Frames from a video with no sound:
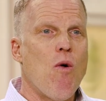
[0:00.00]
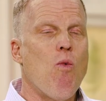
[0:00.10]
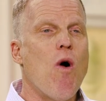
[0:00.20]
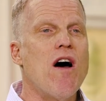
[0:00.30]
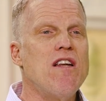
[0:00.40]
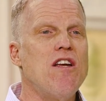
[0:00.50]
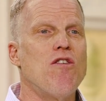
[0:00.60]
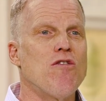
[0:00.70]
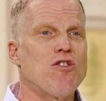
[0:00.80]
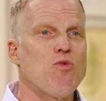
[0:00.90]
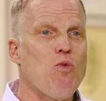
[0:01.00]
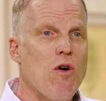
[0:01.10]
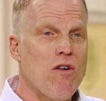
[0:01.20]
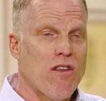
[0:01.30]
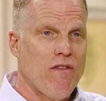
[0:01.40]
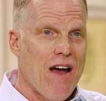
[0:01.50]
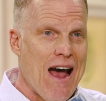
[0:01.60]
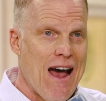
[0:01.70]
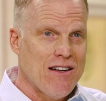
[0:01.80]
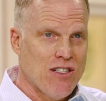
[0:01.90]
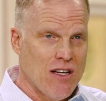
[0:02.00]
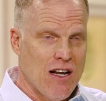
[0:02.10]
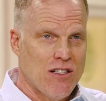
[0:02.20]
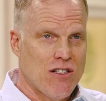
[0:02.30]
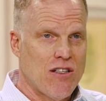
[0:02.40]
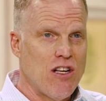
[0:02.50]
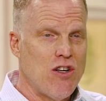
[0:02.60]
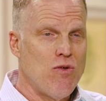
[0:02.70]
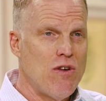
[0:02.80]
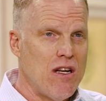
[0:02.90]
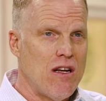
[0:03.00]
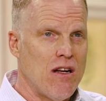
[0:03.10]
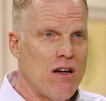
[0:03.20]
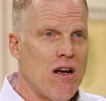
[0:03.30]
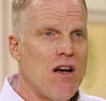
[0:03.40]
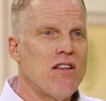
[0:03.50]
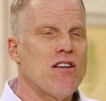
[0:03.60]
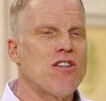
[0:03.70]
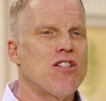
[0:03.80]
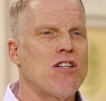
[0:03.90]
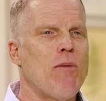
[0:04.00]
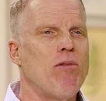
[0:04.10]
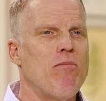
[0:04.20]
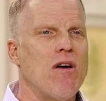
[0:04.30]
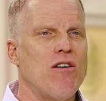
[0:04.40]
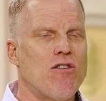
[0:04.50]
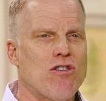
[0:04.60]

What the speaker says: 1 year's worth of assets that you need to supplement your